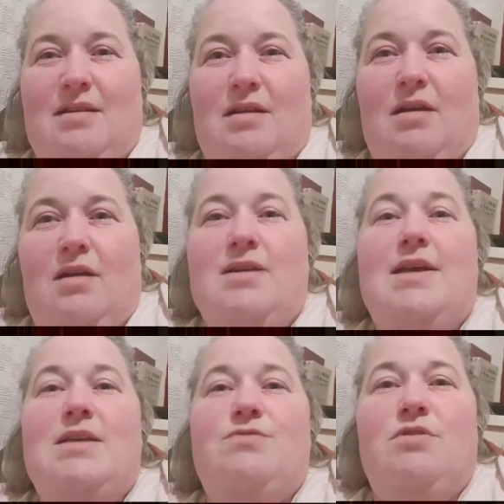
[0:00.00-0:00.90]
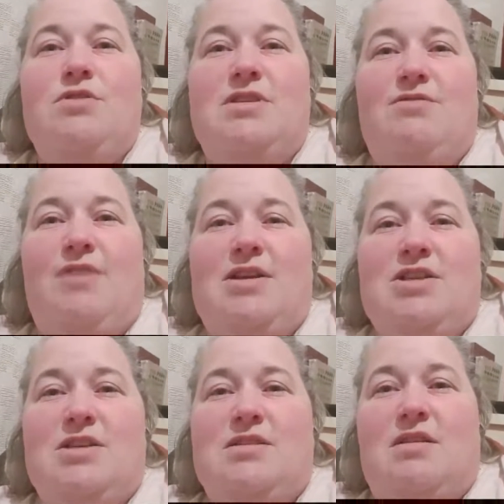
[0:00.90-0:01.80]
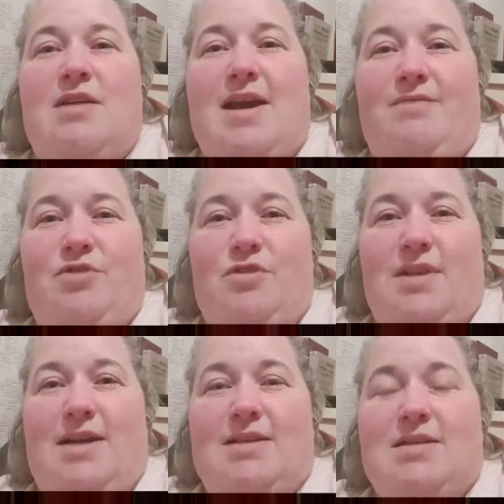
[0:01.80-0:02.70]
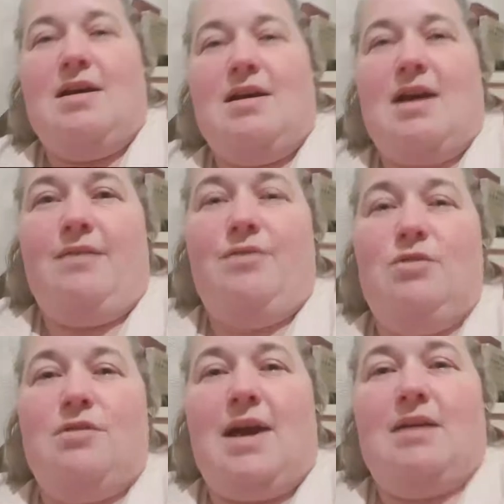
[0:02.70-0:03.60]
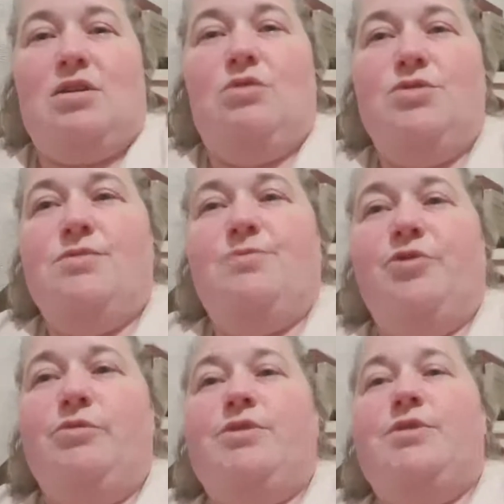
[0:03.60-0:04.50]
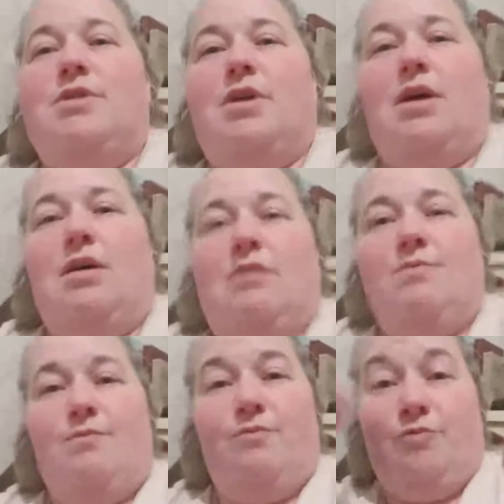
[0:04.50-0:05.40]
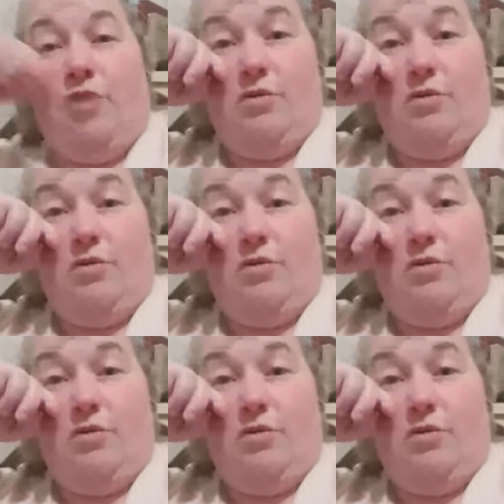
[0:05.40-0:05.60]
Yes, roasted radishes, I have done that. Have a look at Wholesome Roots.